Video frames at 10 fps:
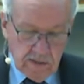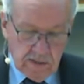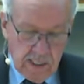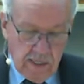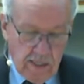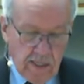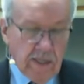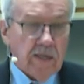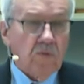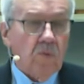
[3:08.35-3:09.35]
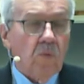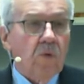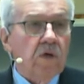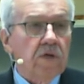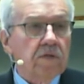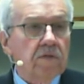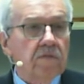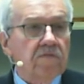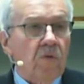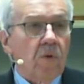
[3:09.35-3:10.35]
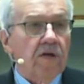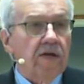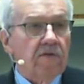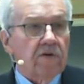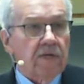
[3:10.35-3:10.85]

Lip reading: tarry one for another.